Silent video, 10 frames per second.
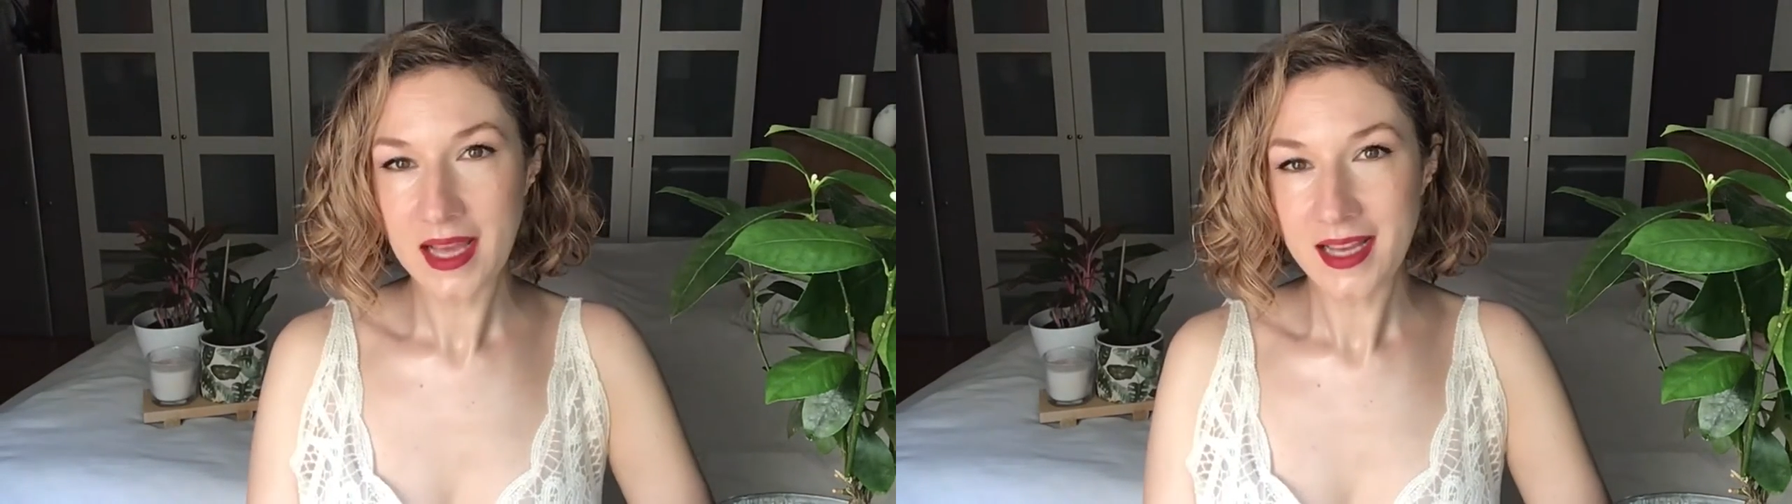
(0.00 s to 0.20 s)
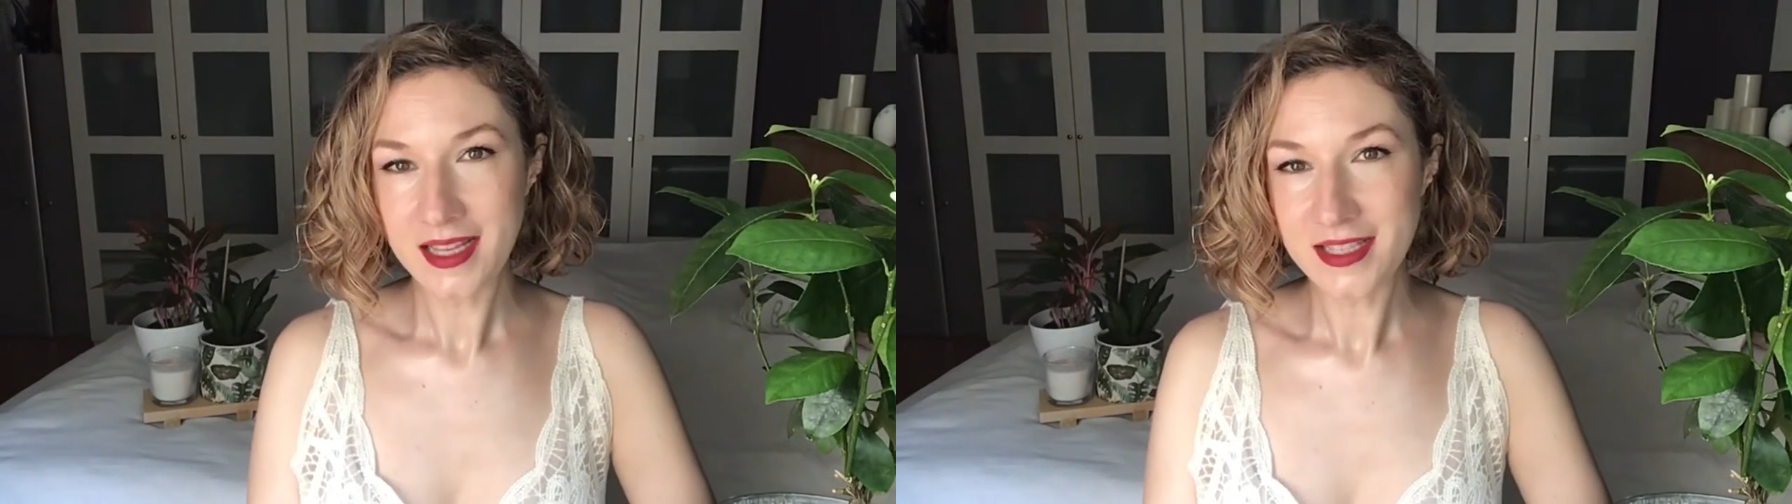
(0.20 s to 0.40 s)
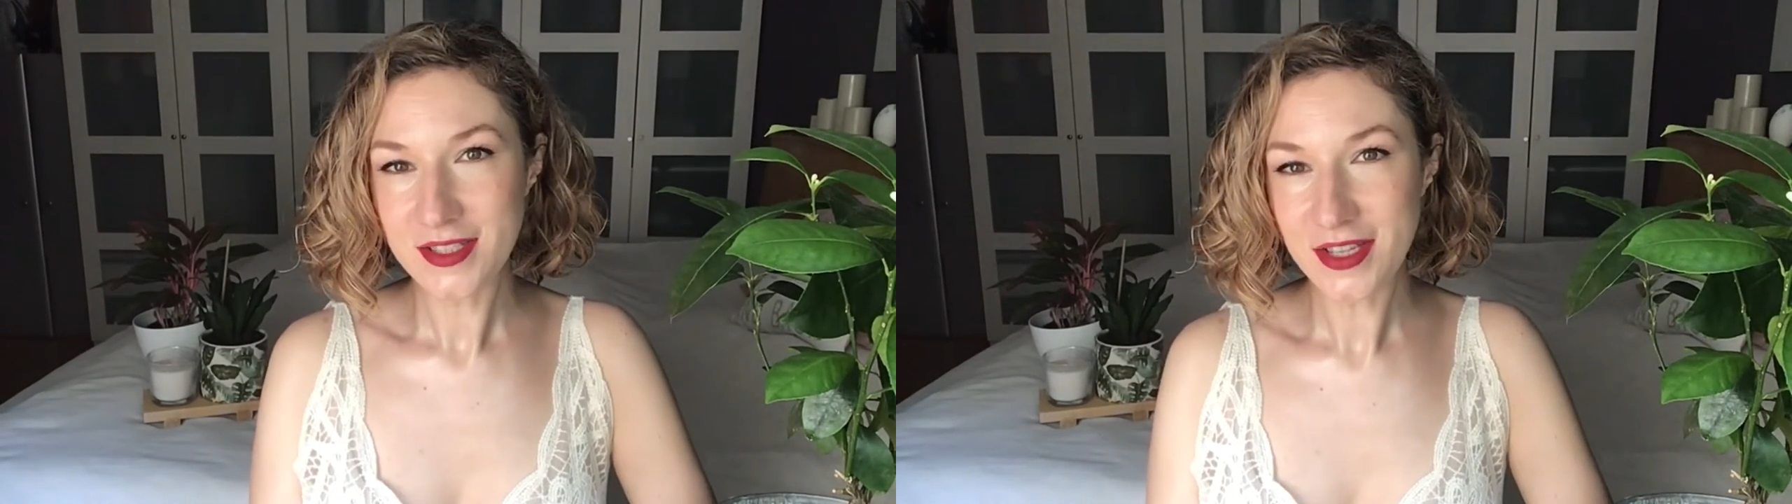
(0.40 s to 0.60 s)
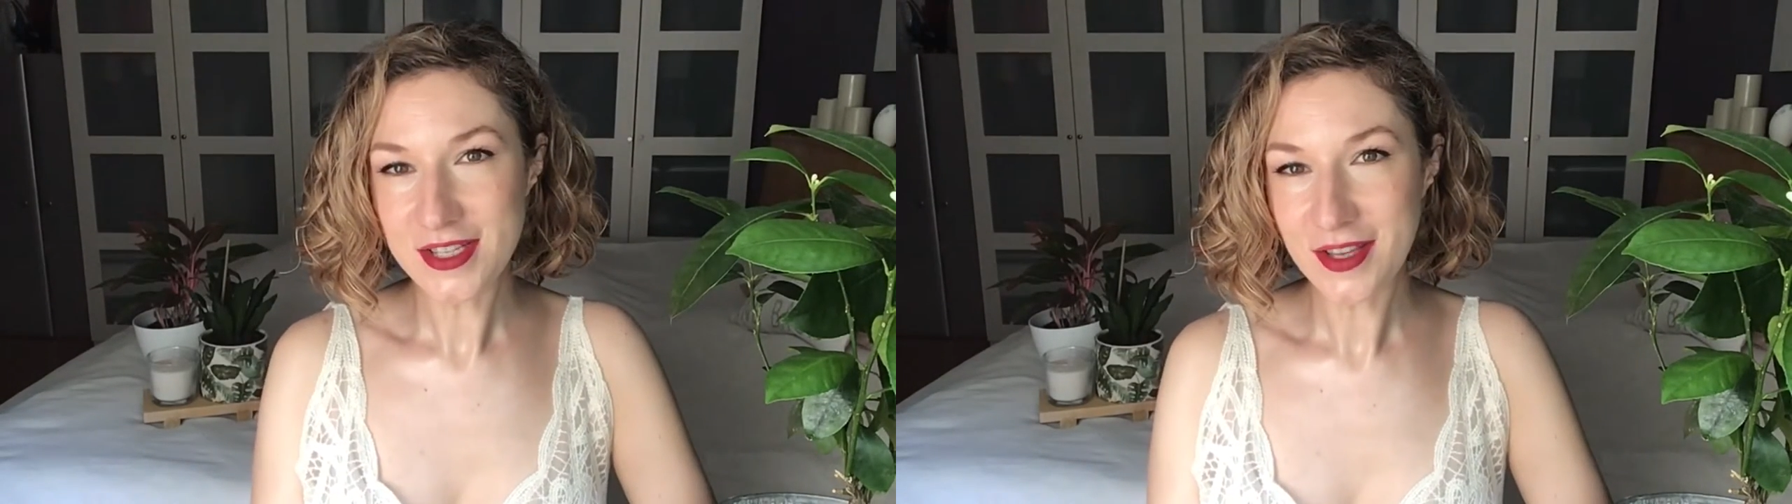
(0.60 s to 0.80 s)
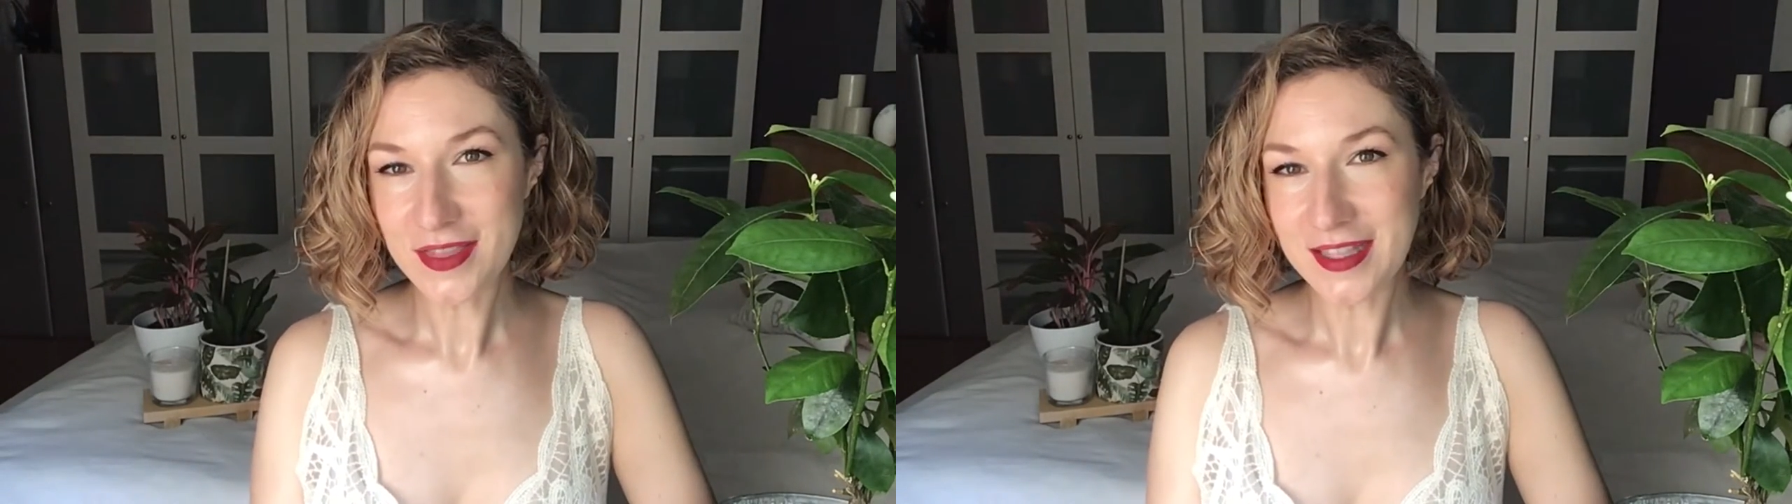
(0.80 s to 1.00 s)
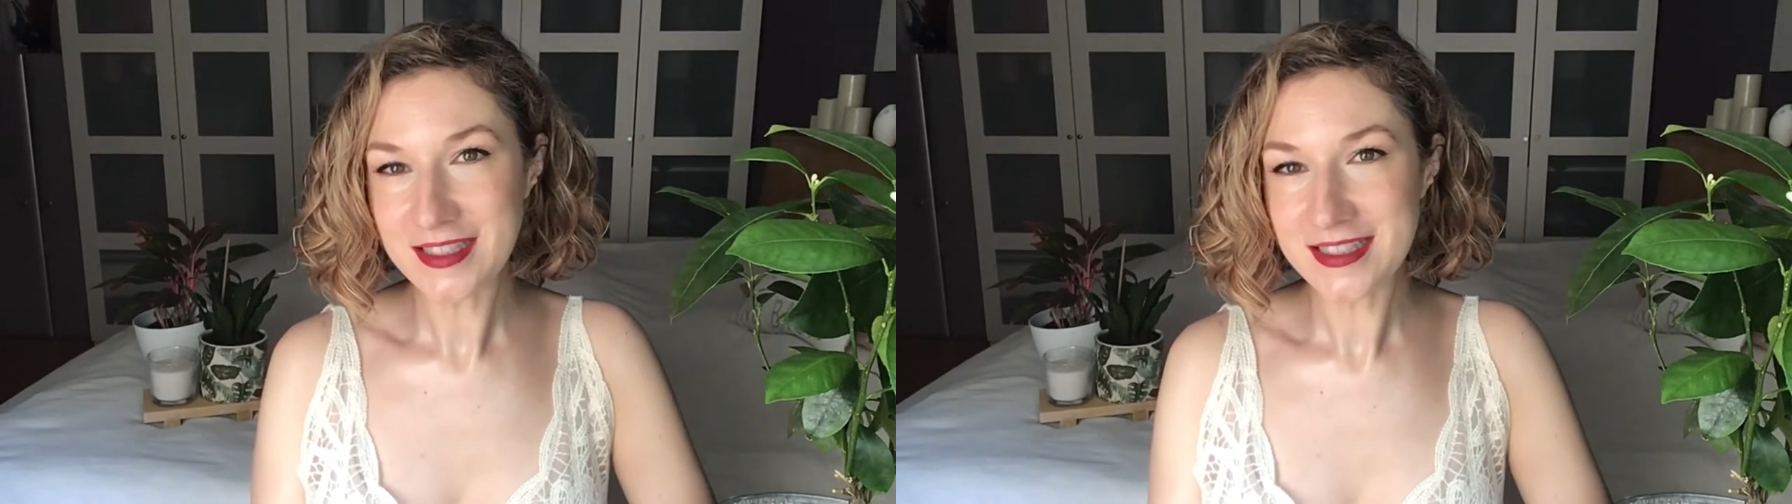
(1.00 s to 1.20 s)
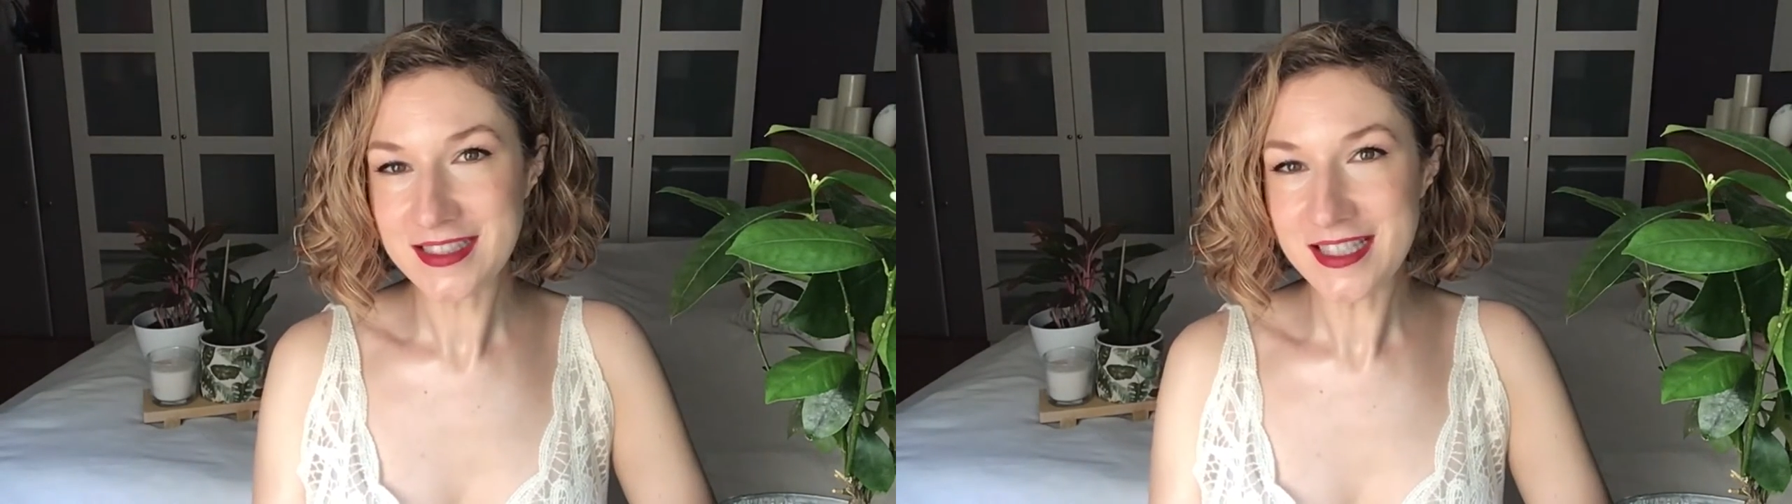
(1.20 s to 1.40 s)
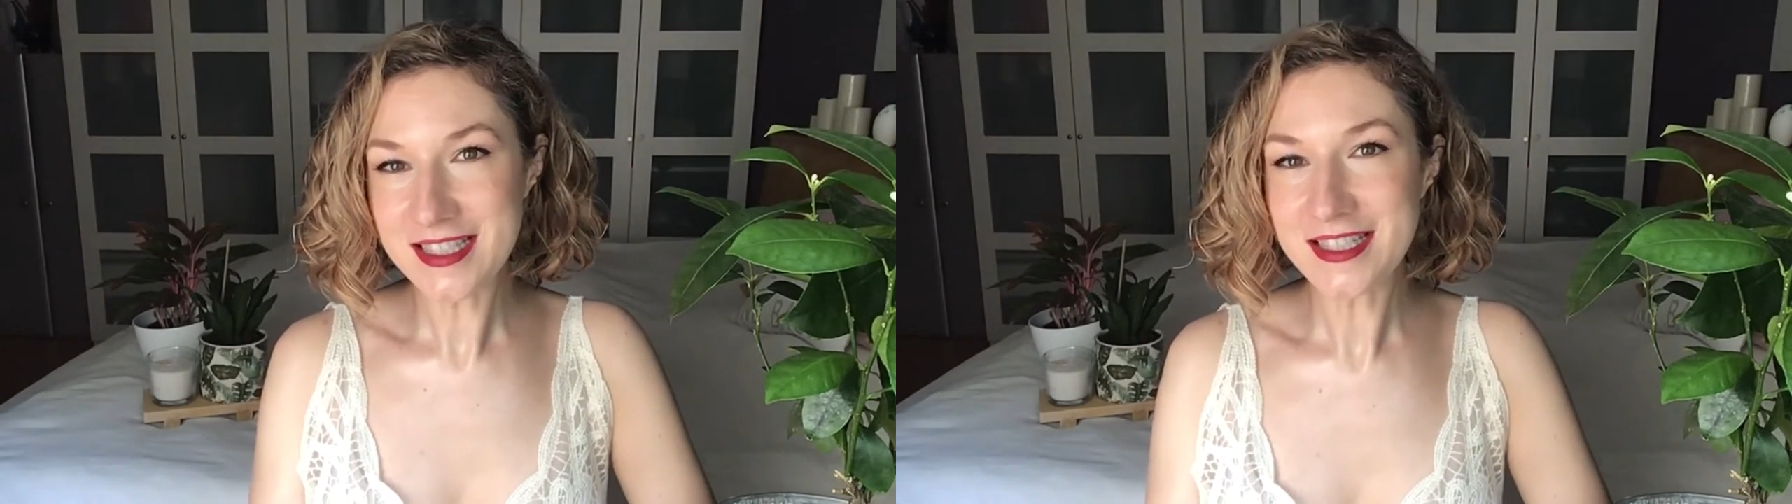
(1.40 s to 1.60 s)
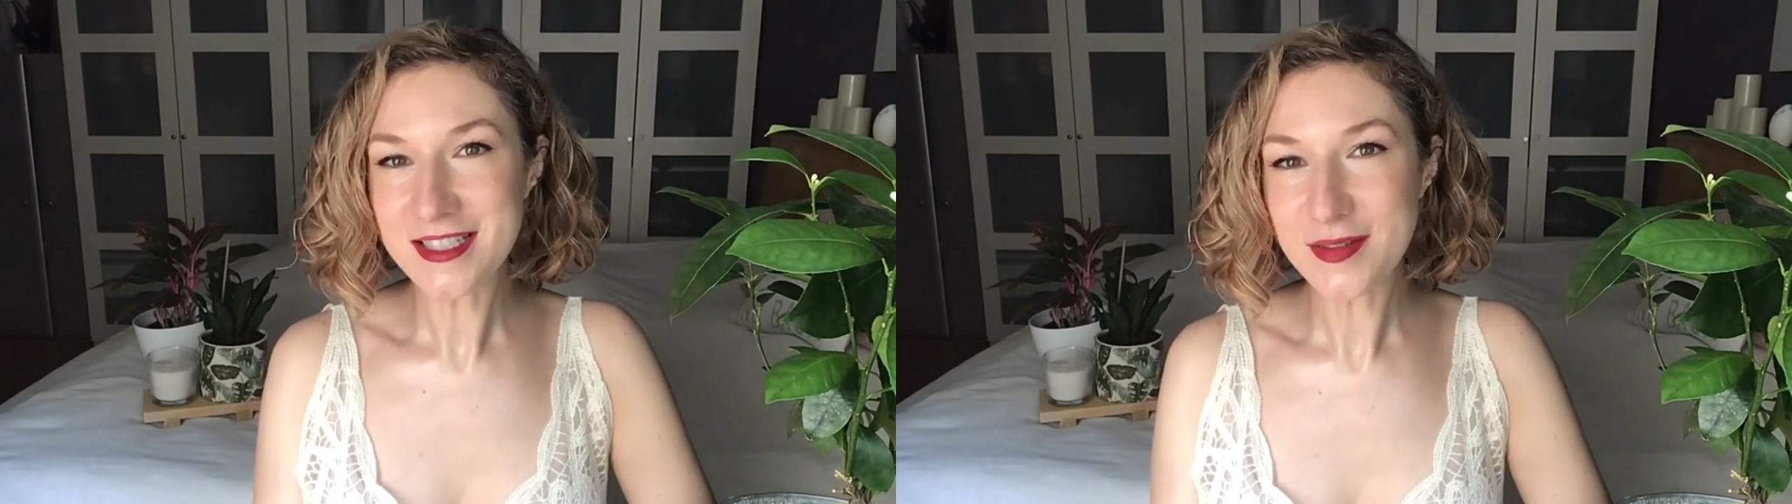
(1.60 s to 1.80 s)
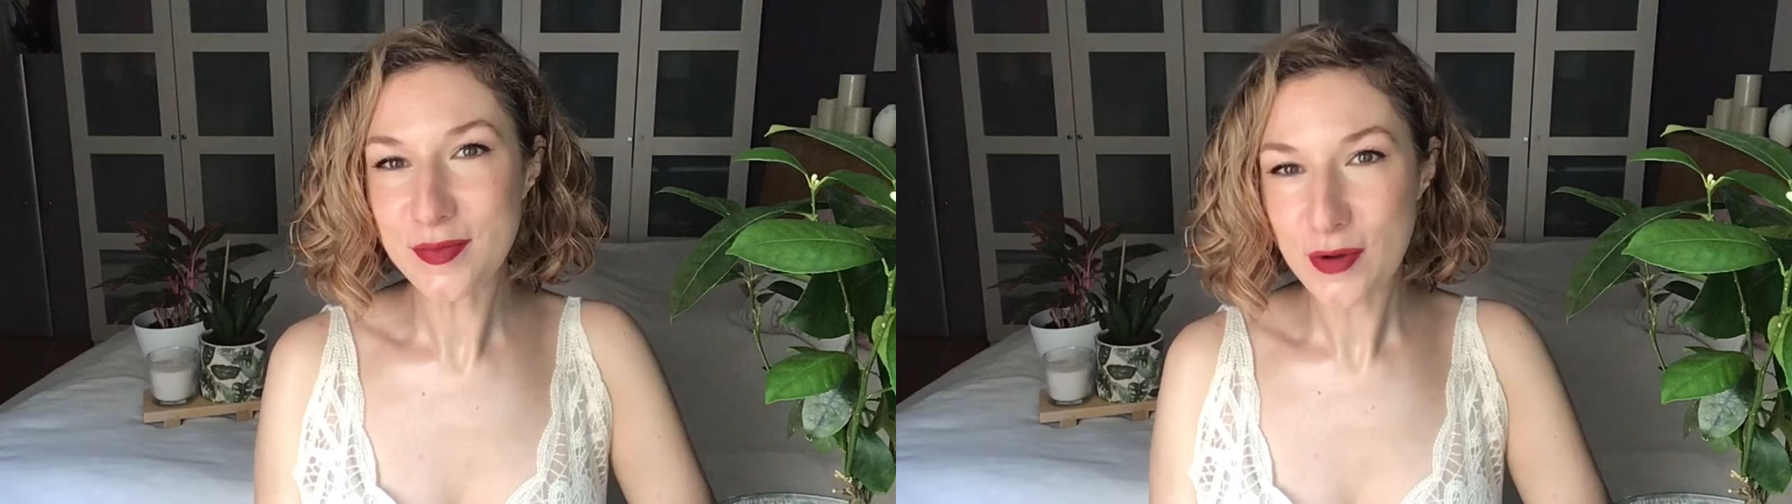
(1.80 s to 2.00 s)
It turns out that this year's
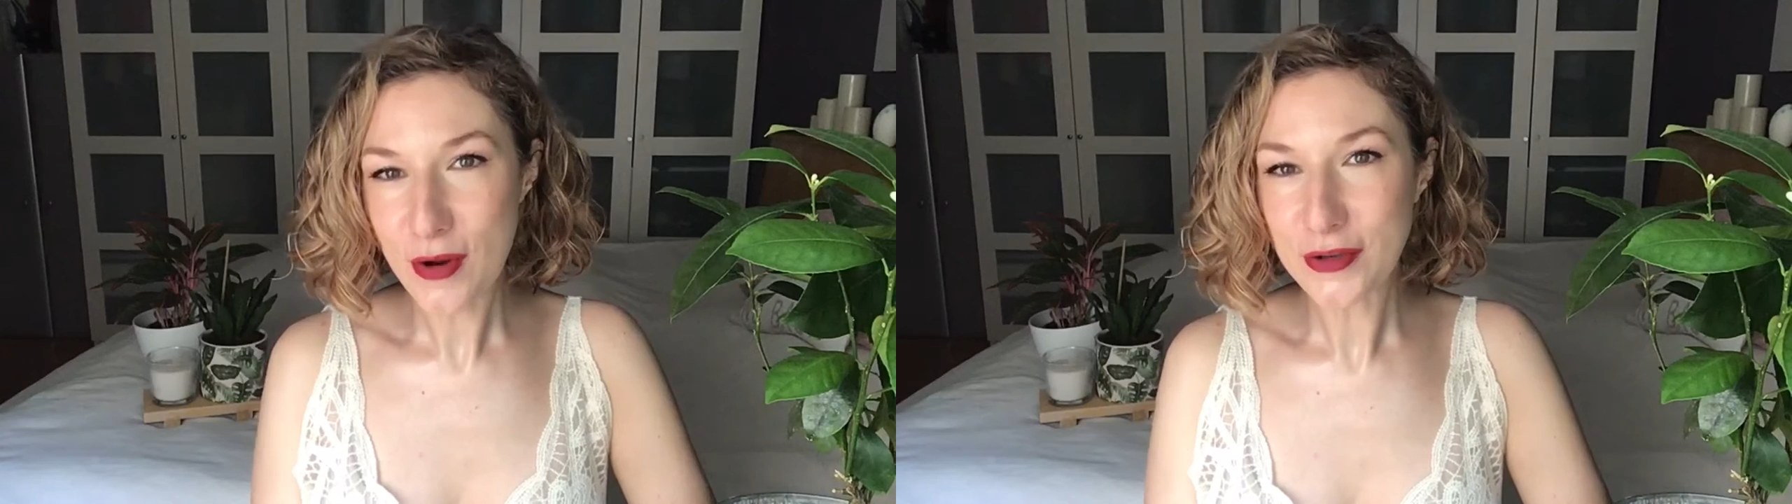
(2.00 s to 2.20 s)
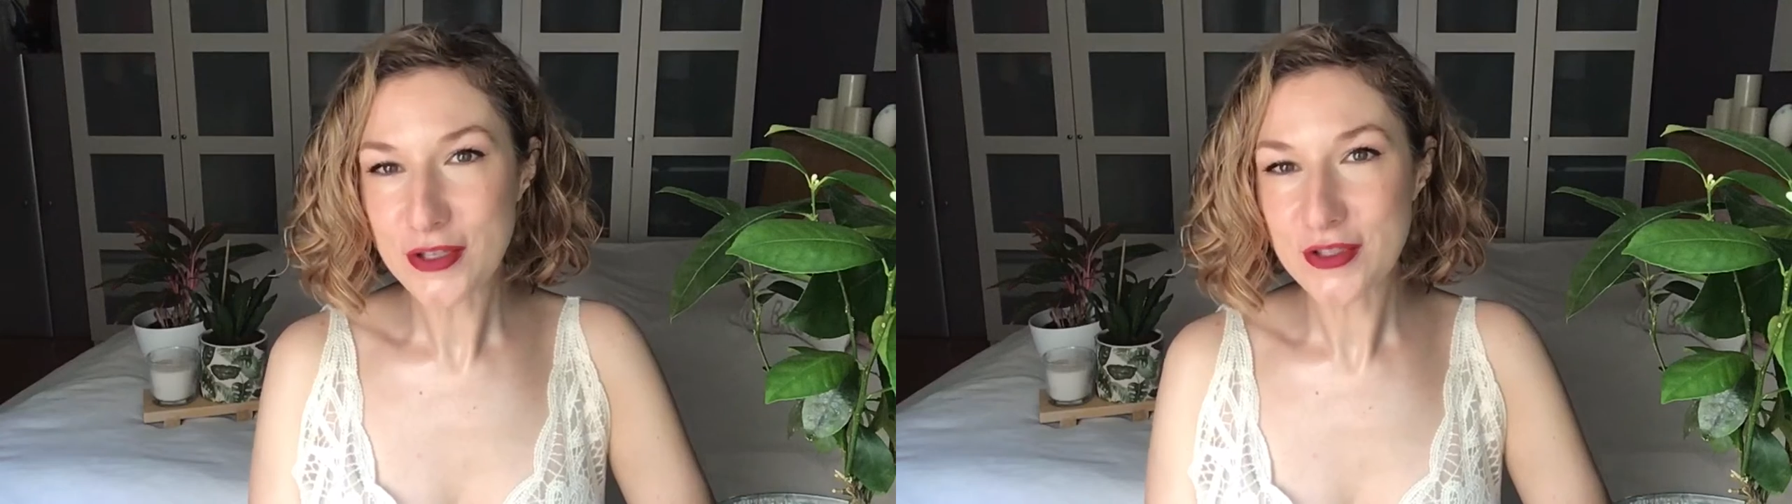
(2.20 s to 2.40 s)
approach